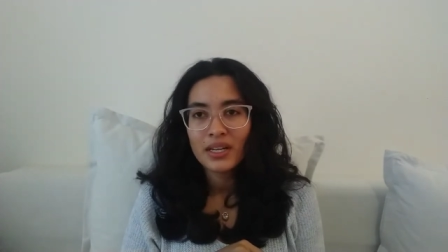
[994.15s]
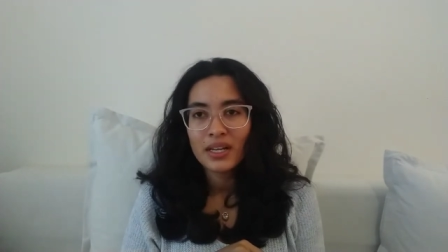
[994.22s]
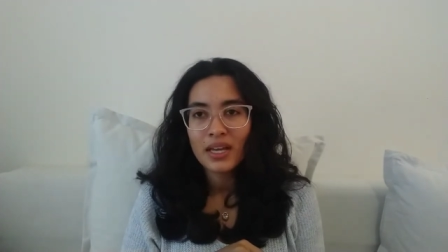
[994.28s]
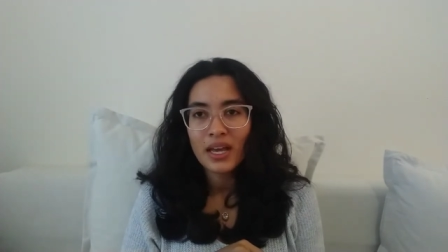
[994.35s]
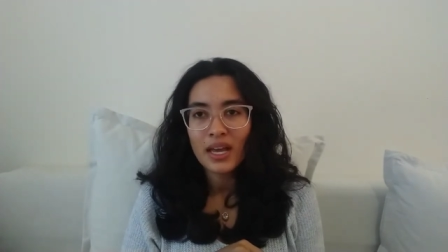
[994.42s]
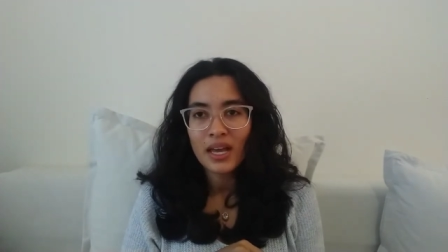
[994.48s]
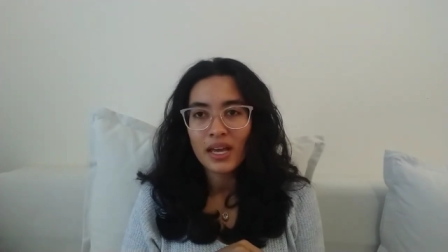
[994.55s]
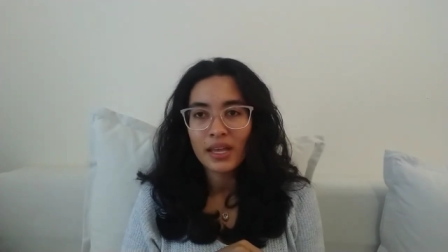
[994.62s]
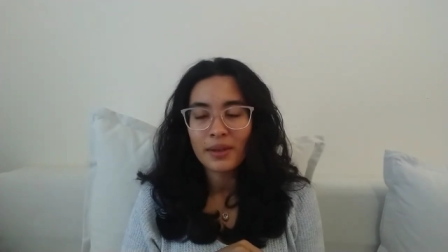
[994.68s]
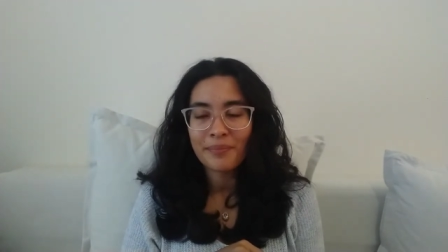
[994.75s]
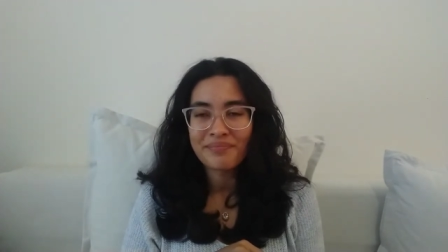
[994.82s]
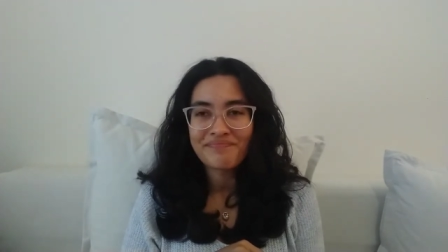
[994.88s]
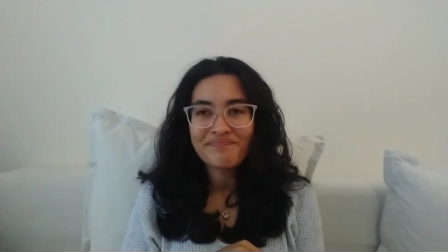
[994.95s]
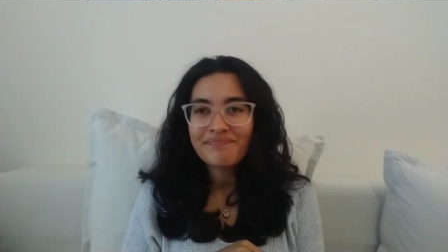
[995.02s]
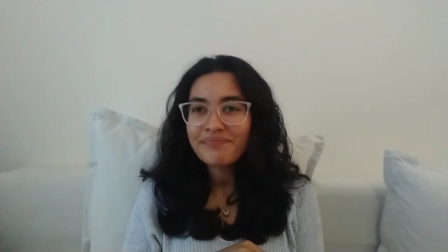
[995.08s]
And
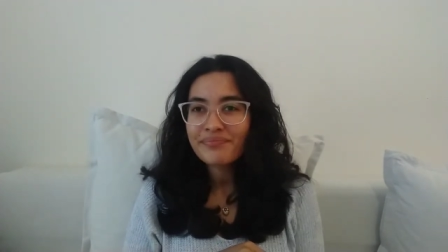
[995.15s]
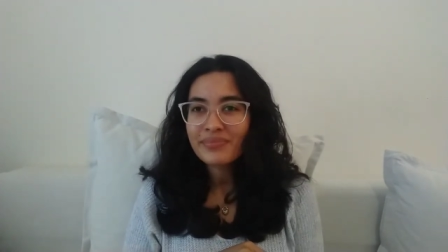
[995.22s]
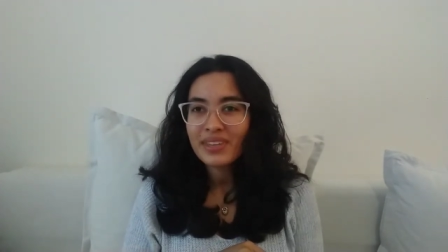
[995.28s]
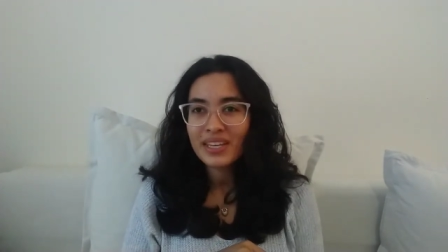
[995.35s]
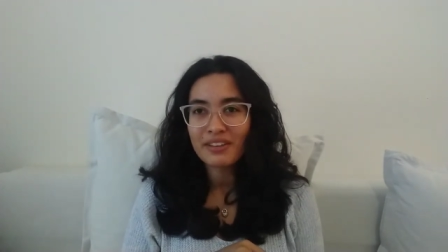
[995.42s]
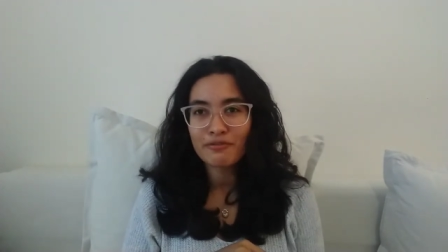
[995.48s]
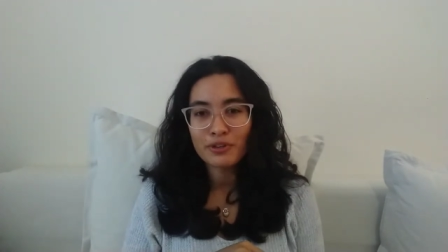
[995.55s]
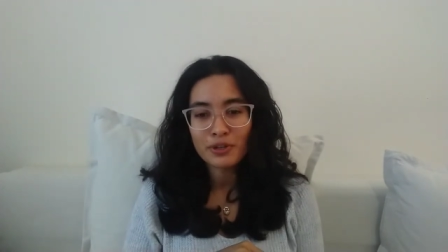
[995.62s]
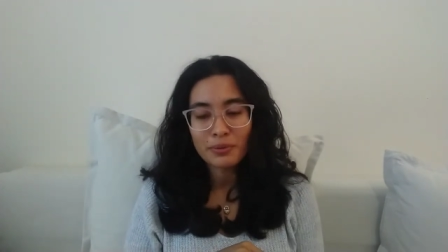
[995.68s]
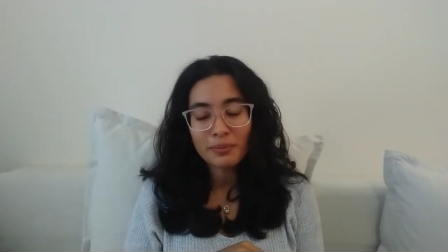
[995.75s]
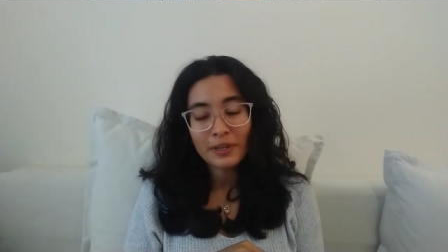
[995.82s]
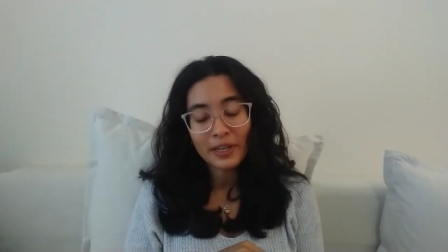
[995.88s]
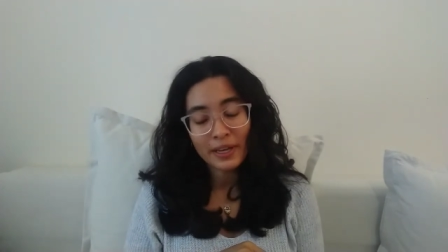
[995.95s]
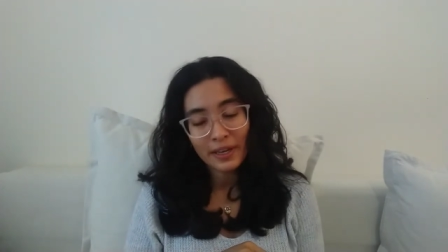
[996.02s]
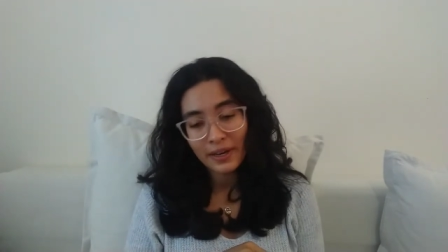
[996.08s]
if you do
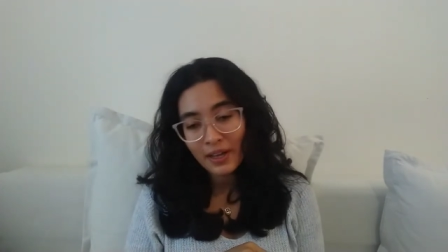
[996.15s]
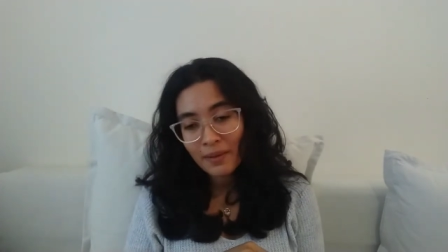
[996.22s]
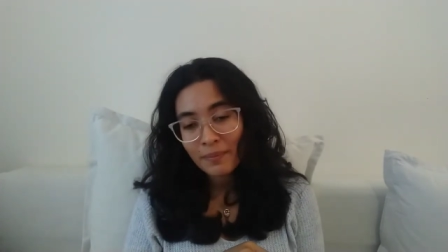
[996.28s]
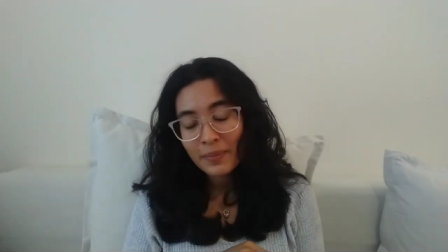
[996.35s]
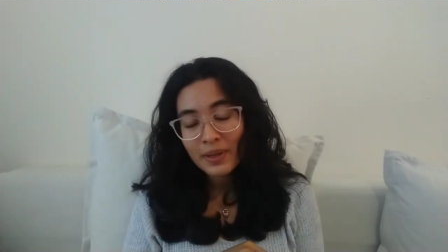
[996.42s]
pick it up,